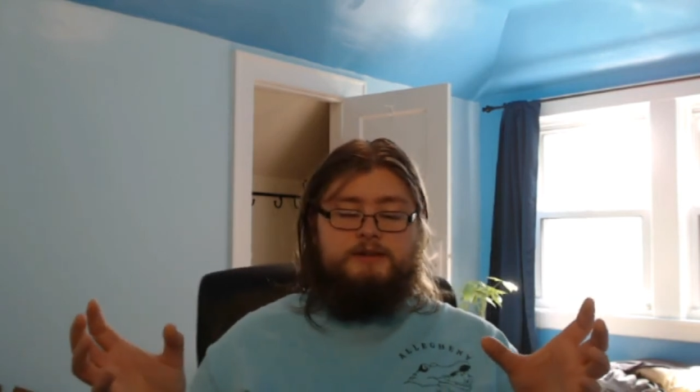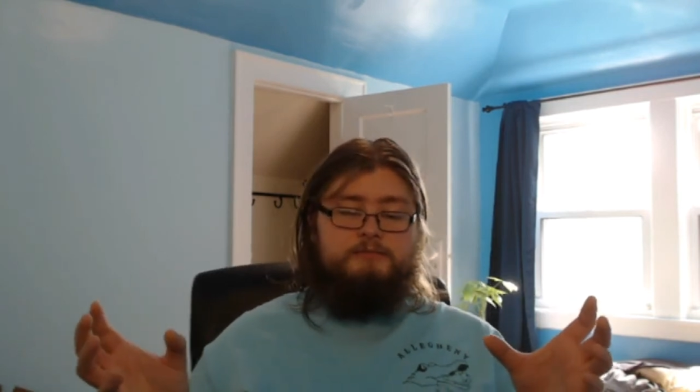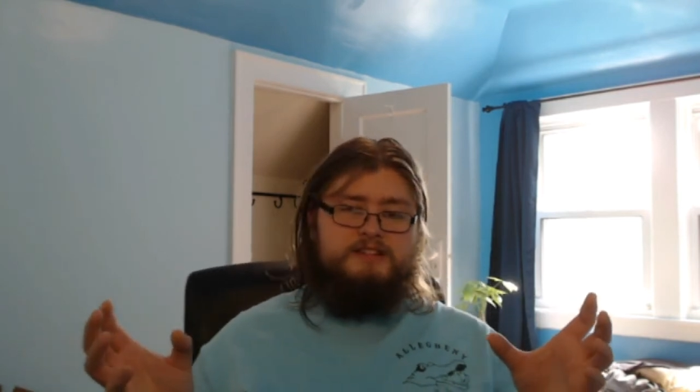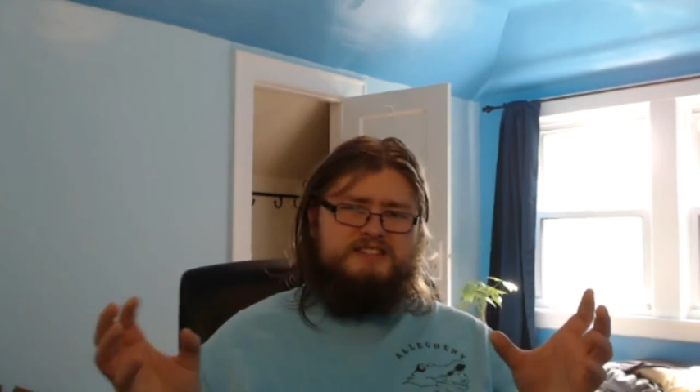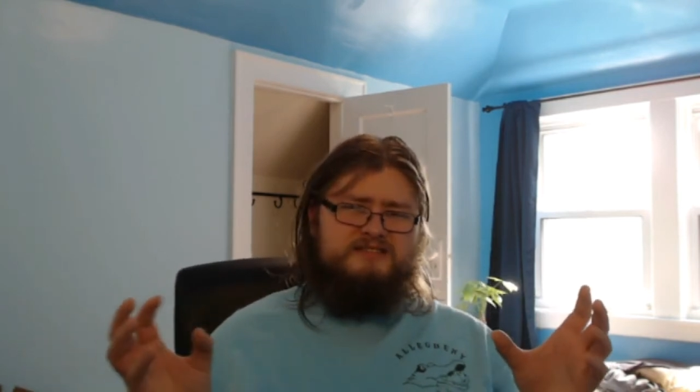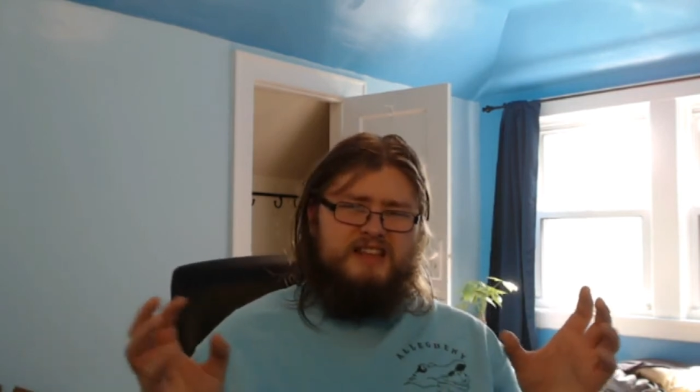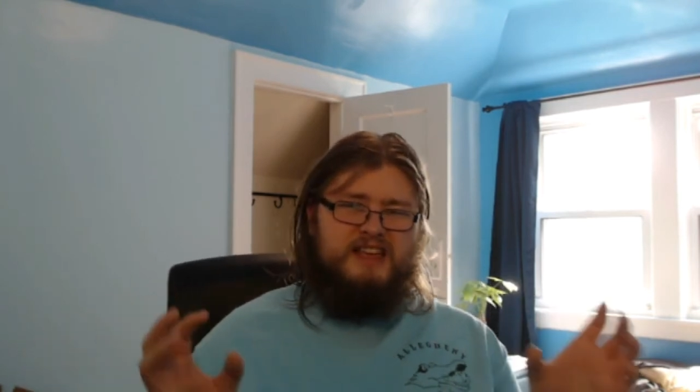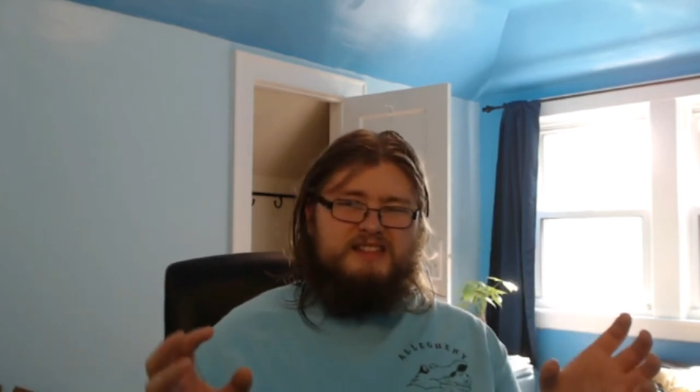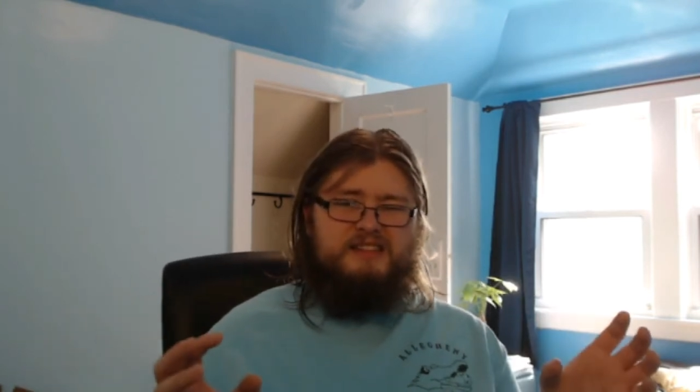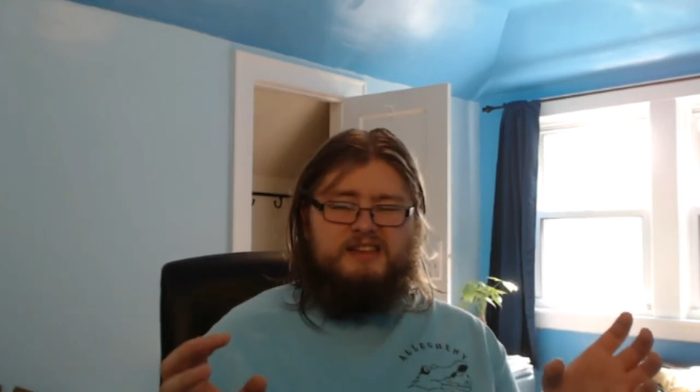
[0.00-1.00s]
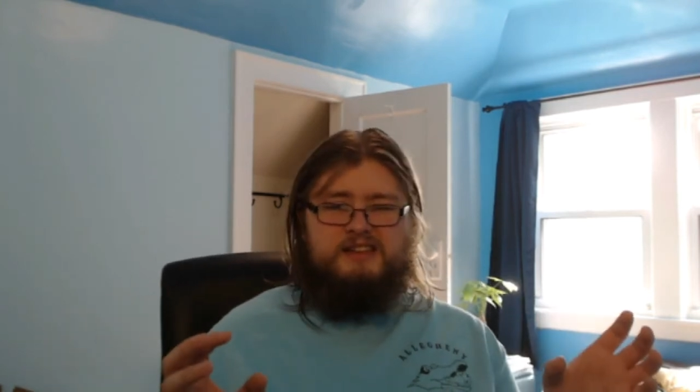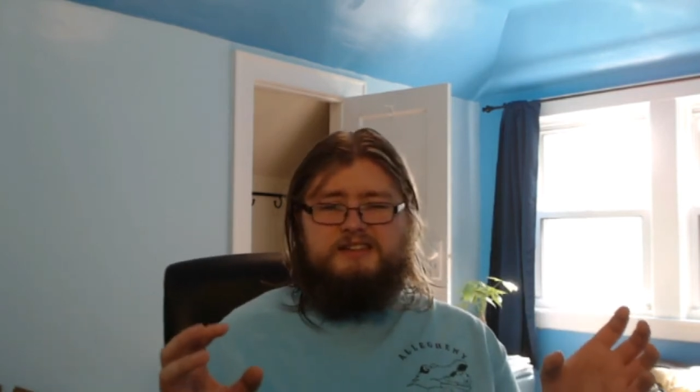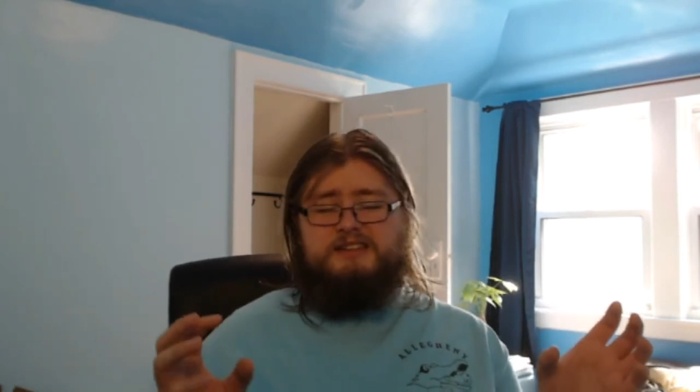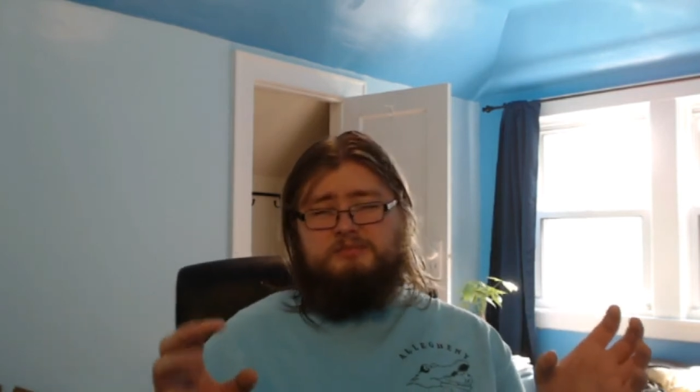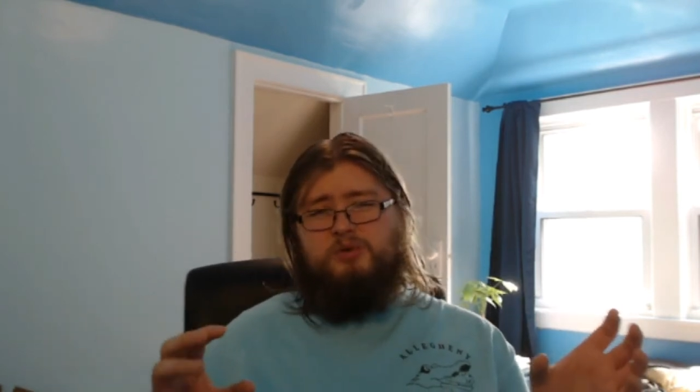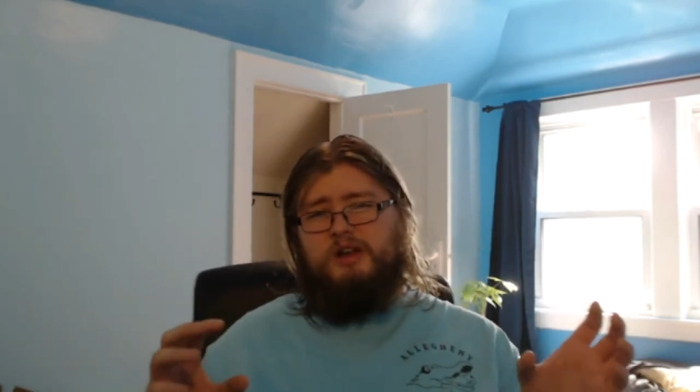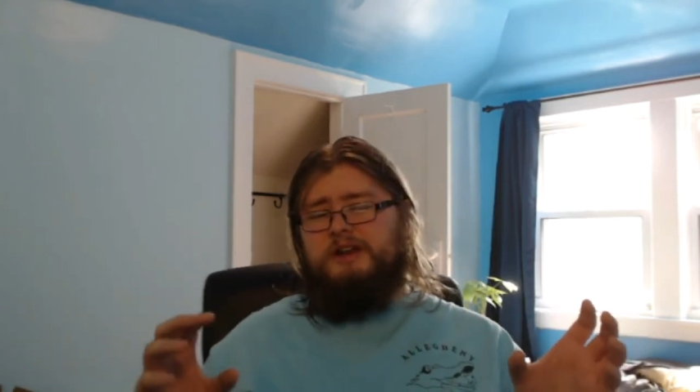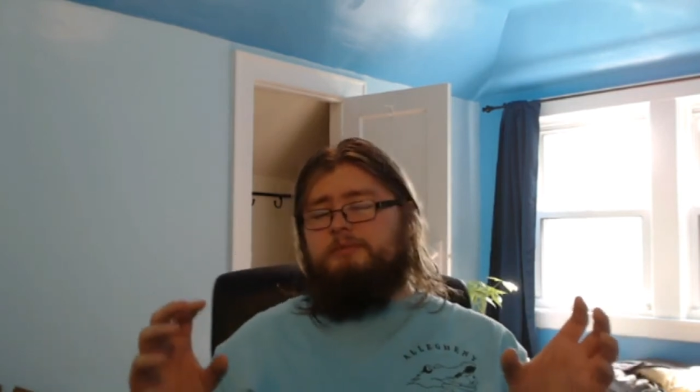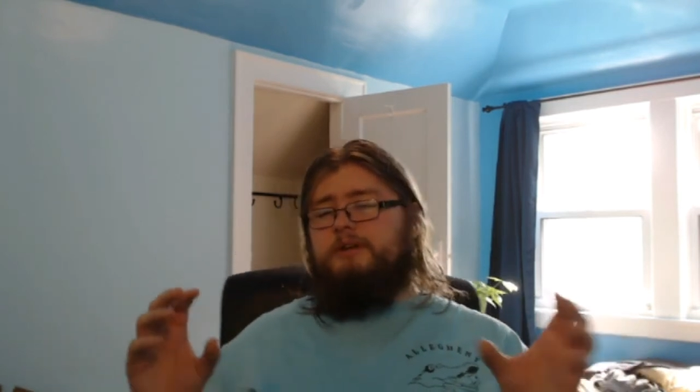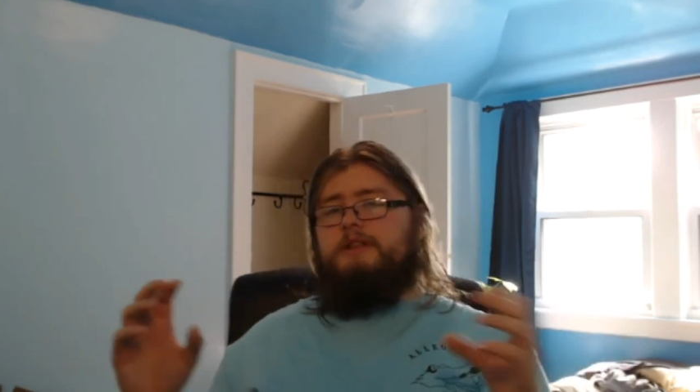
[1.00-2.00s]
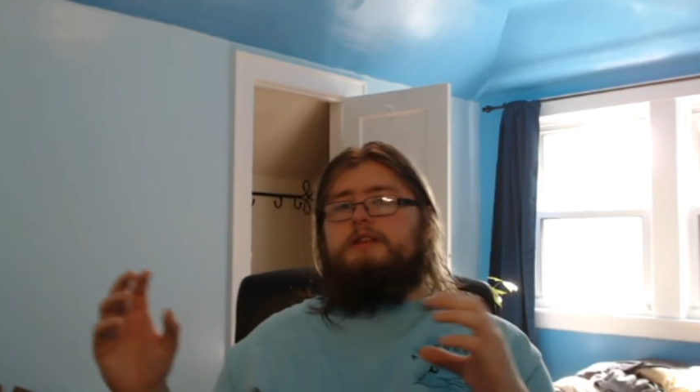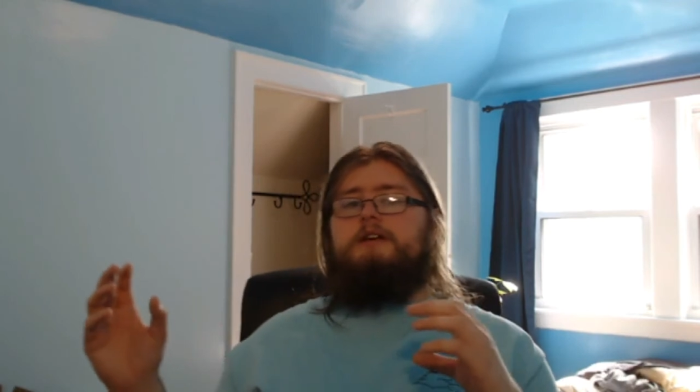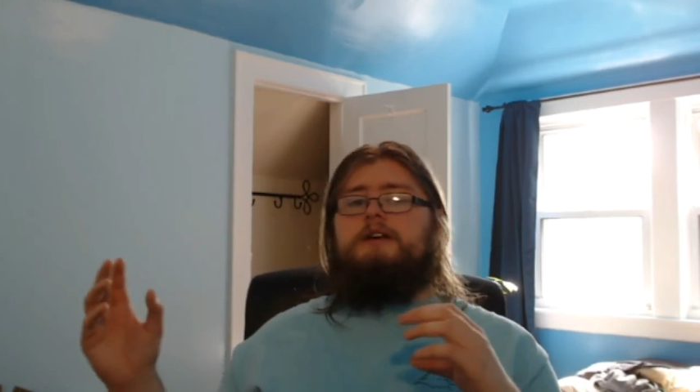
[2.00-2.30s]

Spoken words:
am slightly disappointed with